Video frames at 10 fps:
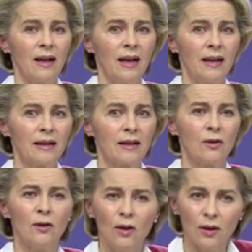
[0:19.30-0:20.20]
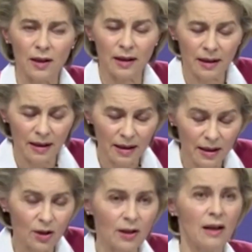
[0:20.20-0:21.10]
And not
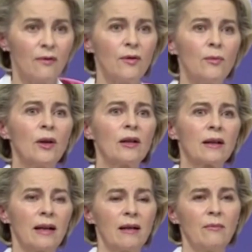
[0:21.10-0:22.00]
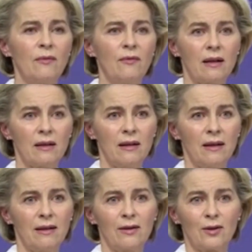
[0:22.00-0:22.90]
each and everyone can be
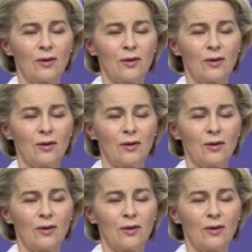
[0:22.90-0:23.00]
vaccinated,